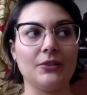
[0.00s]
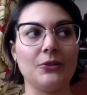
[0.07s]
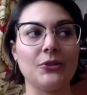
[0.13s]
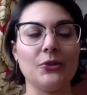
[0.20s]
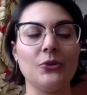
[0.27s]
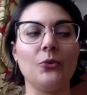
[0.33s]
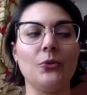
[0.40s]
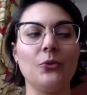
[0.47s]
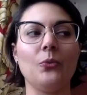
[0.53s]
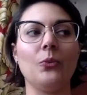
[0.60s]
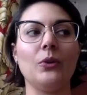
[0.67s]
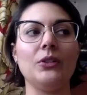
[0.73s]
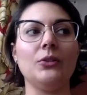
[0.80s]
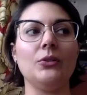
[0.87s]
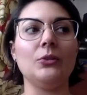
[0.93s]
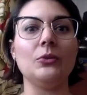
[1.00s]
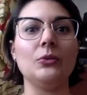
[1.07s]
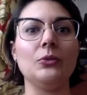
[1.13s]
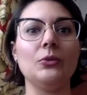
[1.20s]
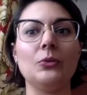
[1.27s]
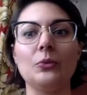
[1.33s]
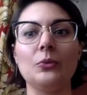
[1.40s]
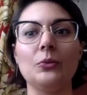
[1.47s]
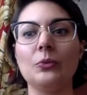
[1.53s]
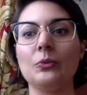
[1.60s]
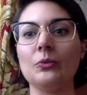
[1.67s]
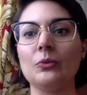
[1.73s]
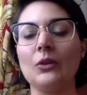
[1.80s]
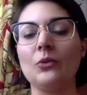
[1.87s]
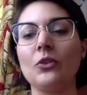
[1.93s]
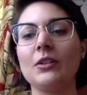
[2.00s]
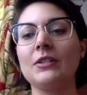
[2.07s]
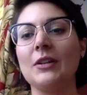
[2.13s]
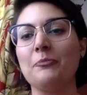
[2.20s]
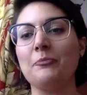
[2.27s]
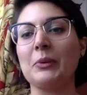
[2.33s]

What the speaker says: So in order to